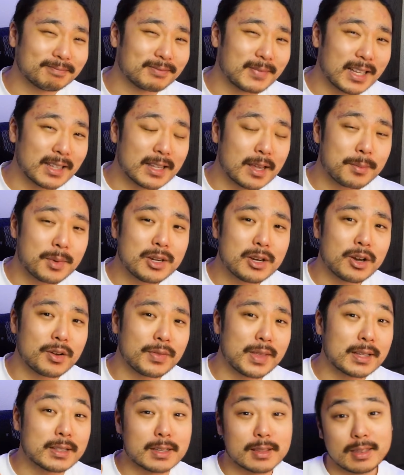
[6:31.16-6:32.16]
let me know if
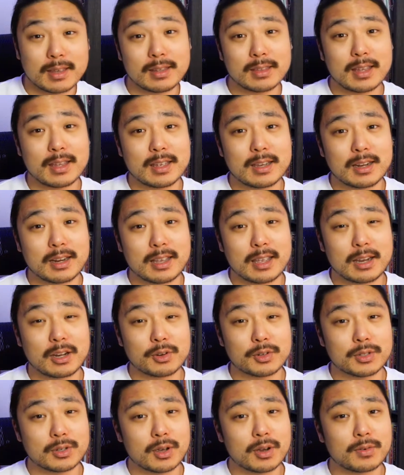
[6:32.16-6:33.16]
that's a thing that Indicator
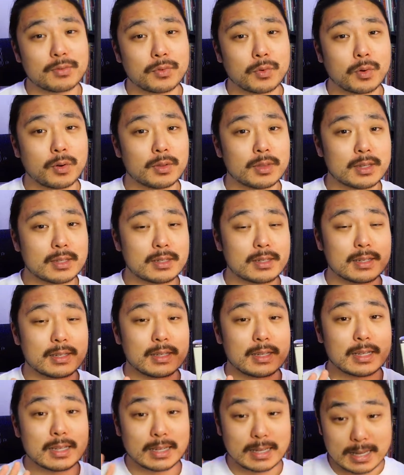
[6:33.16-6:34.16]
is known for. This,
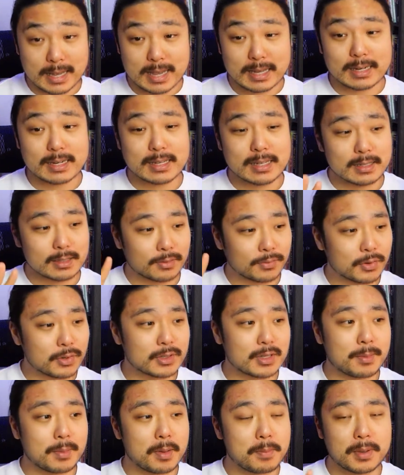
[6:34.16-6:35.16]
again, is the first
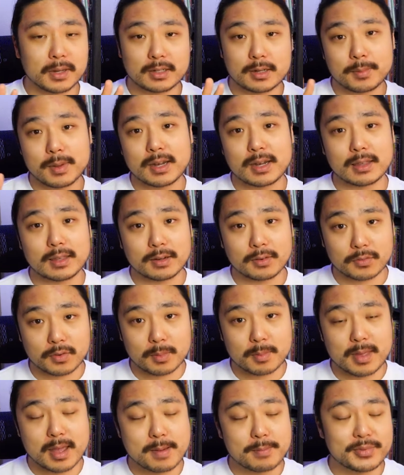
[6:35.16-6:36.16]
time I picked up anything from
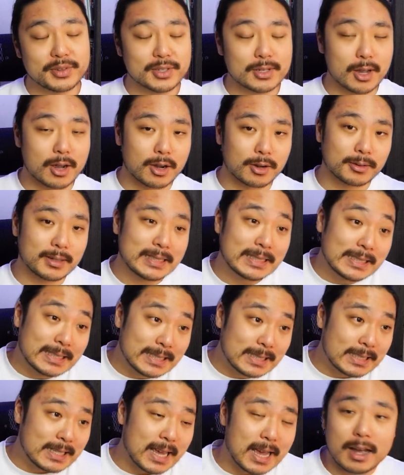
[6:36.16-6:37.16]
them. So
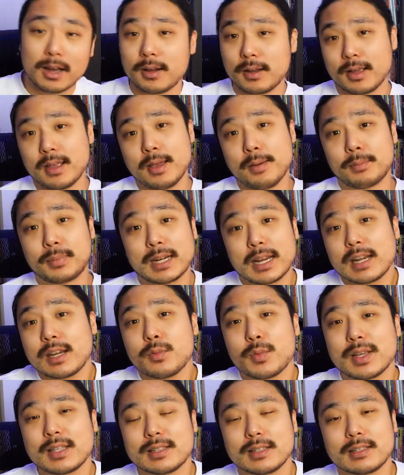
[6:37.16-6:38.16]
yeah, but
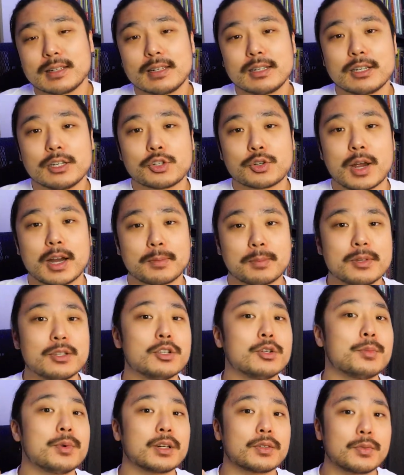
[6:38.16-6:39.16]
anyways, it didn't detract me
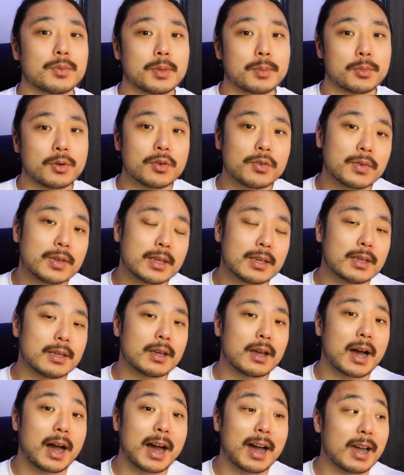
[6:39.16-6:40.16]
too much from the movie.
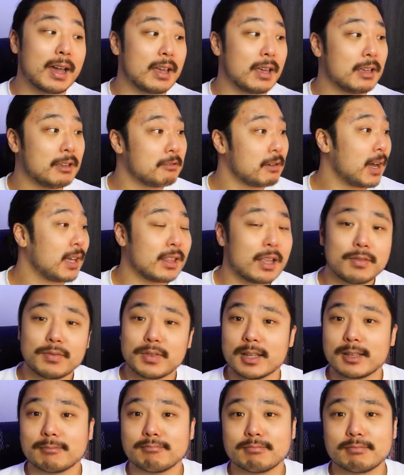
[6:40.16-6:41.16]
I loved
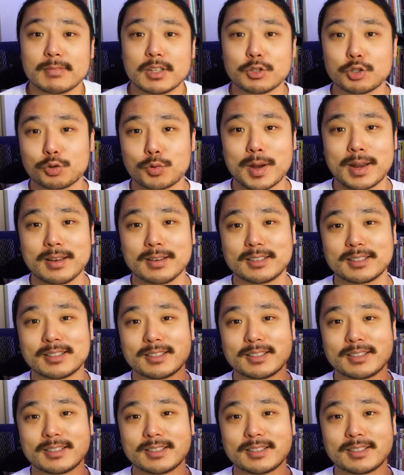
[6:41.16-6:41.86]
it. It was great.